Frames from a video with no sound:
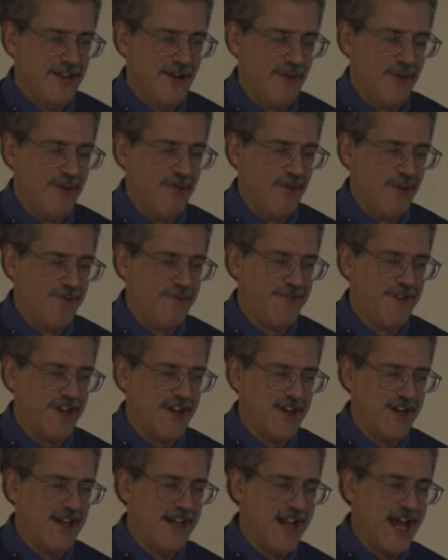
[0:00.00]
We
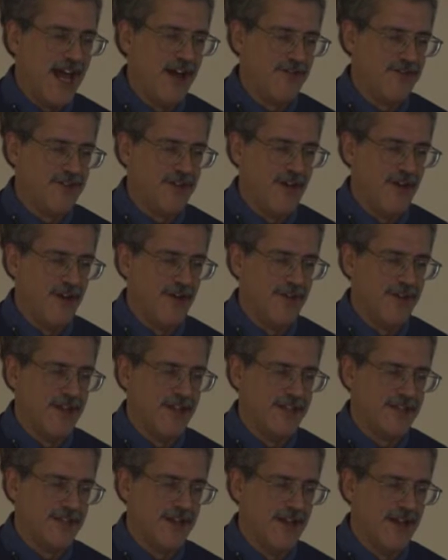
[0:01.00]
figured it out though
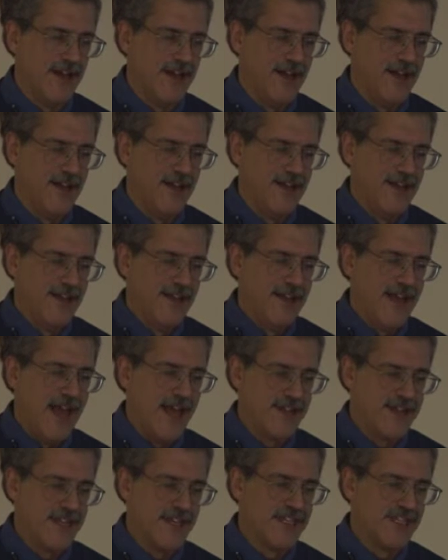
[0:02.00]
that
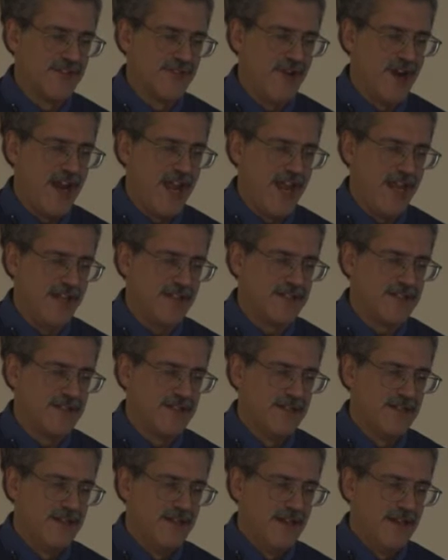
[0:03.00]
at this
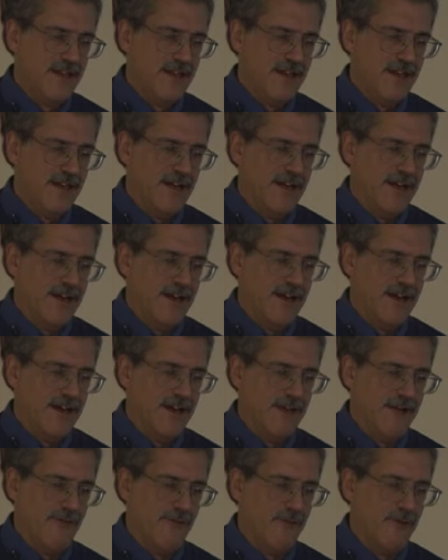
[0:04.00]
rate,
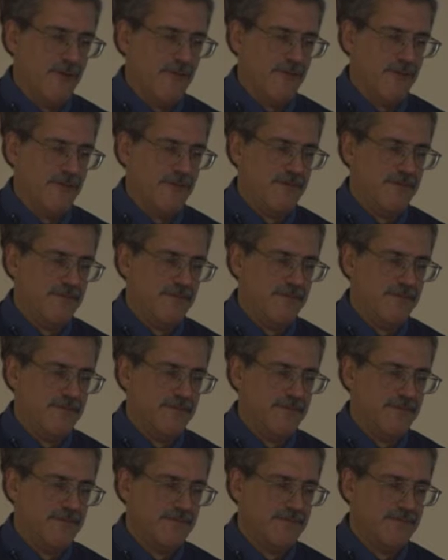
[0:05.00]
my
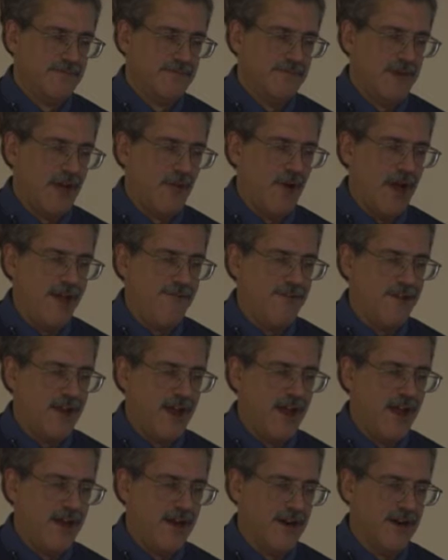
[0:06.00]
wife and
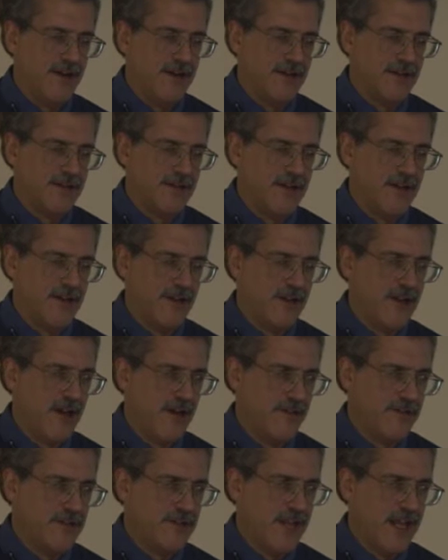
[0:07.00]
I are going to
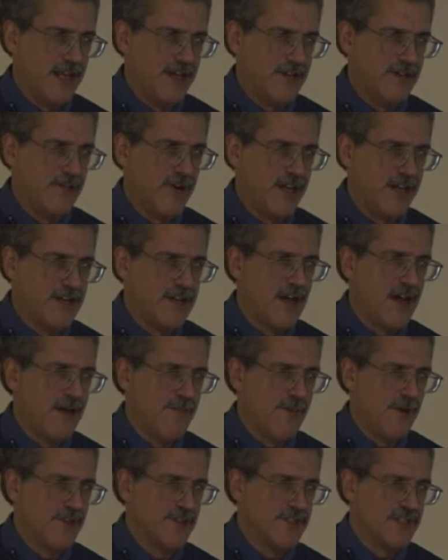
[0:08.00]
go to that great
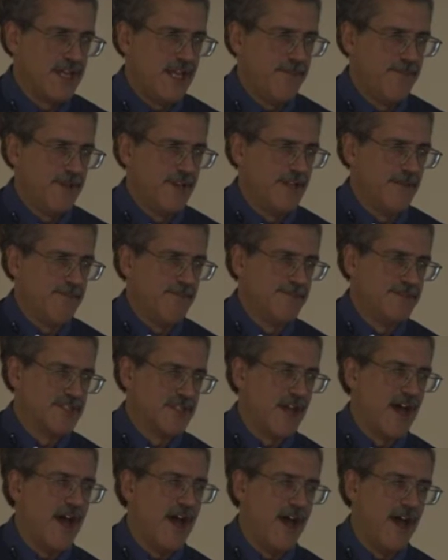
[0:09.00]
compost heap in the
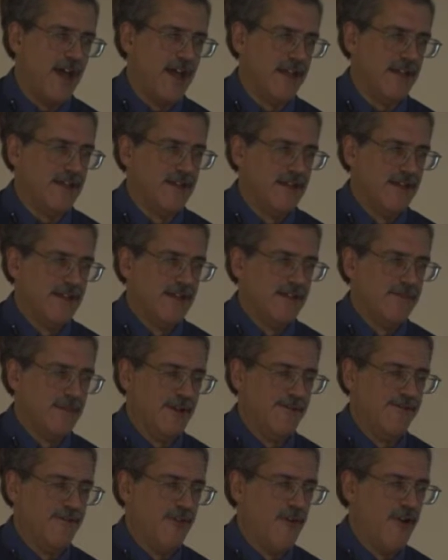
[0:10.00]
sky
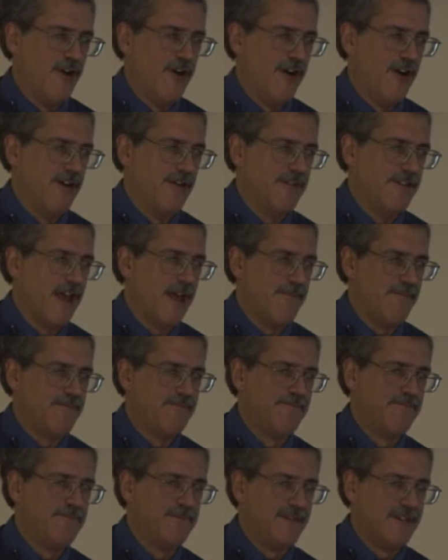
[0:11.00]
before that
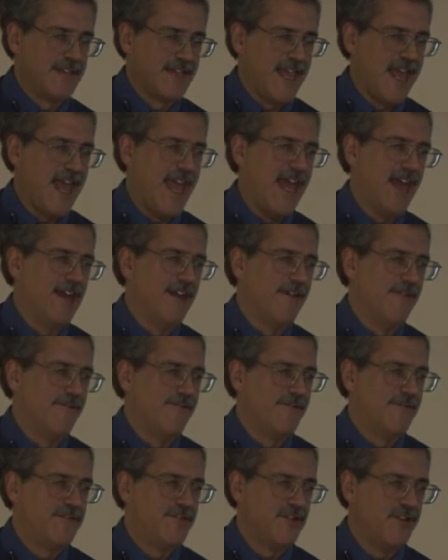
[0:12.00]

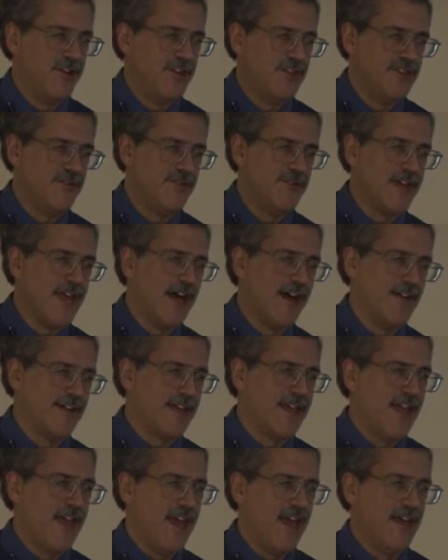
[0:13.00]
32-gallon
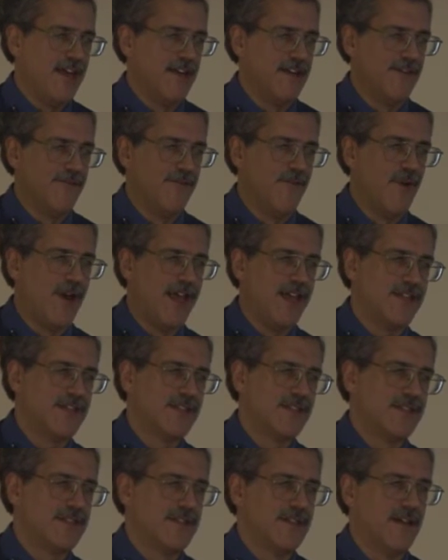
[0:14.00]
can of
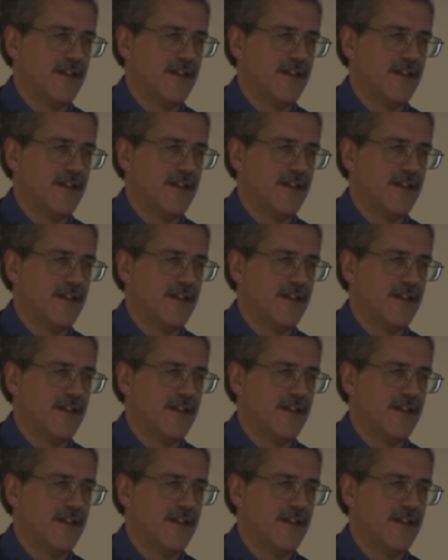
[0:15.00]
waste